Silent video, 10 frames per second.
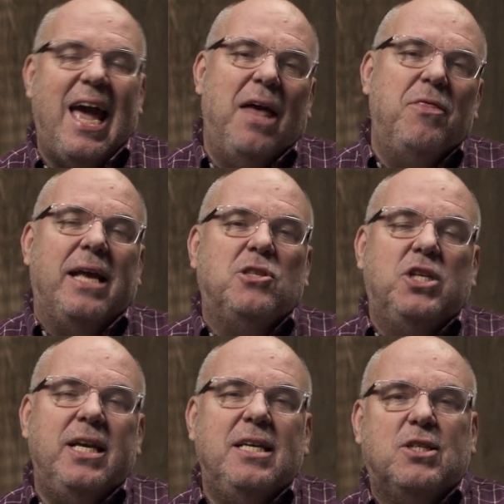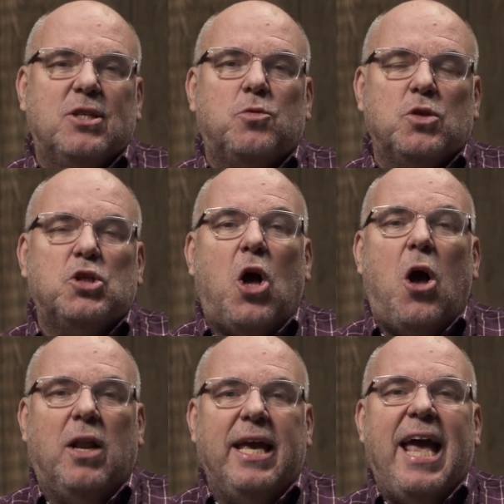And that Jesus was
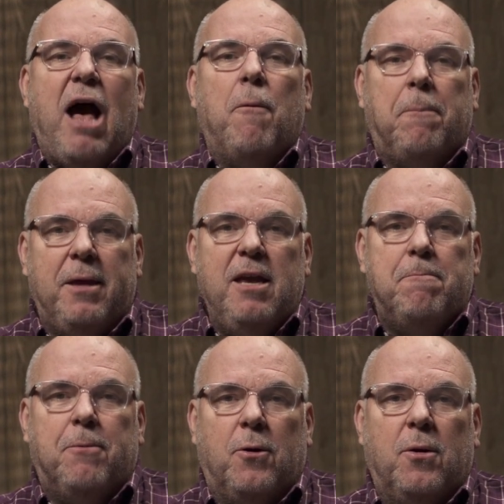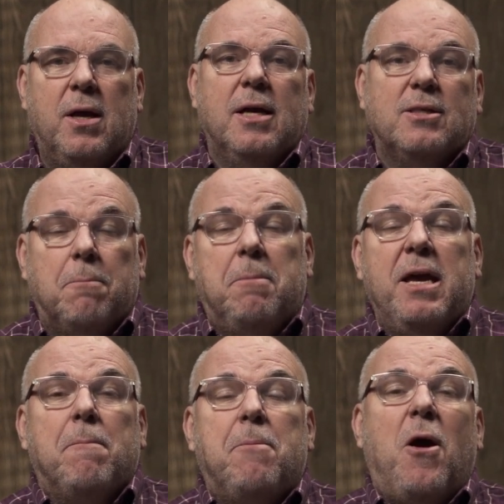calling out people to
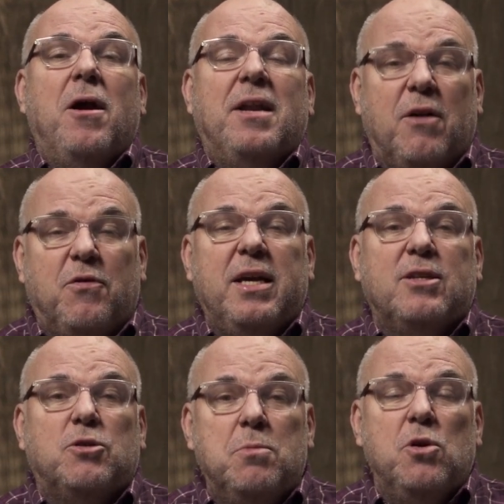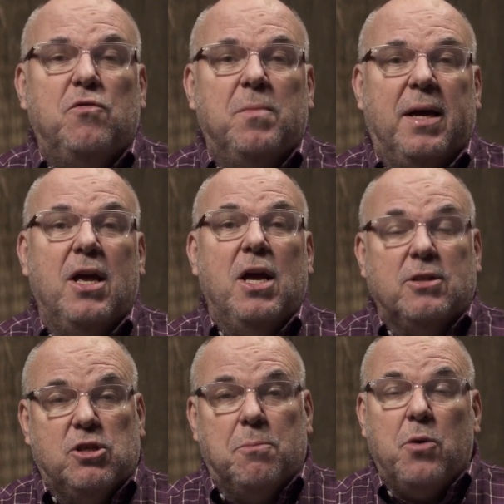be a part of his movement
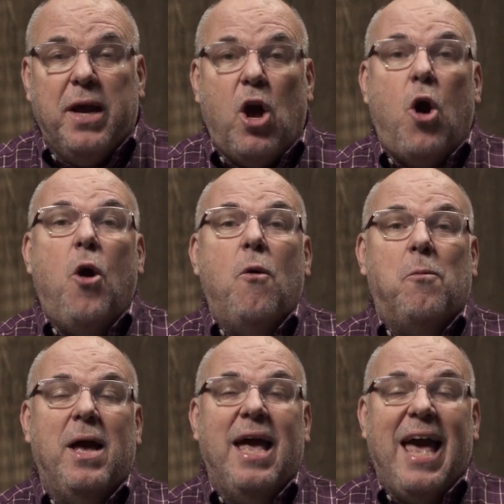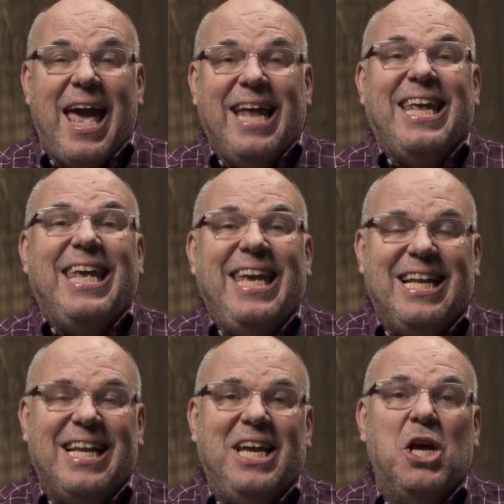to bring hope and
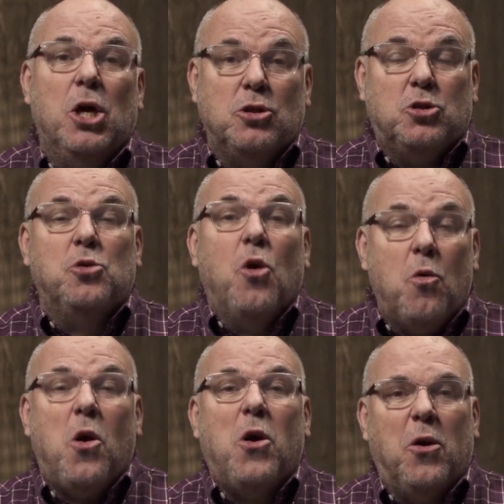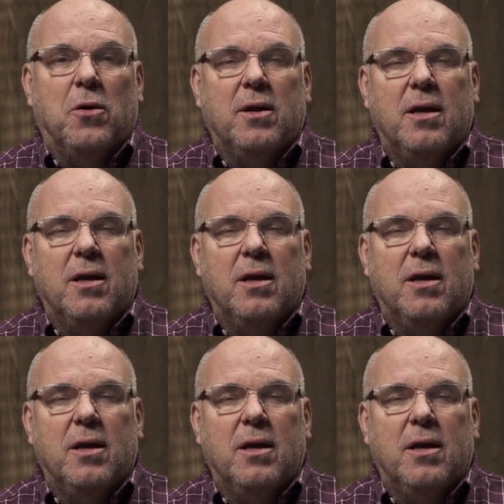healing to a world.